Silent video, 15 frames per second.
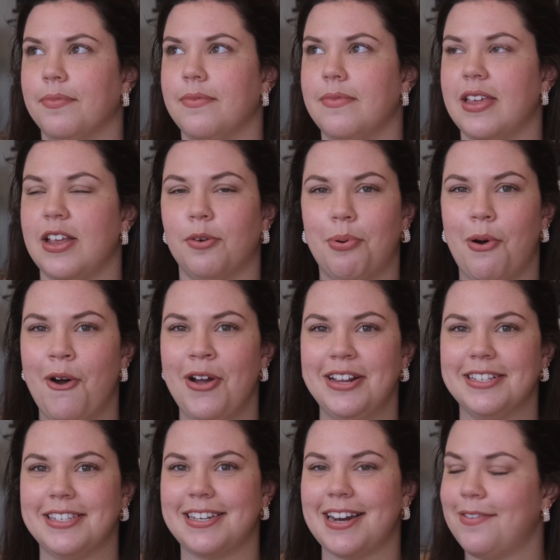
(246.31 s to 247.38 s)
needlepoint
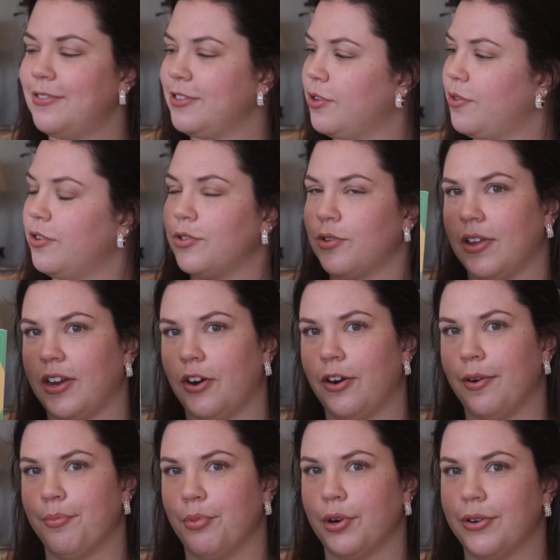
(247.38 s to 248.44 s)
and stuff, and so those are like
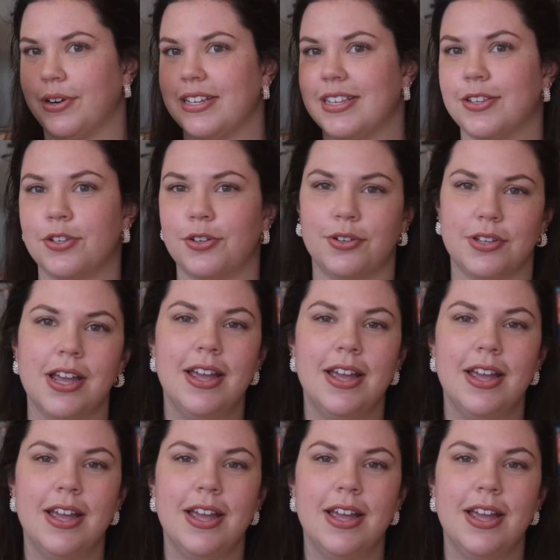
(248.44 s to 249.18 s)
her embroidery scissors,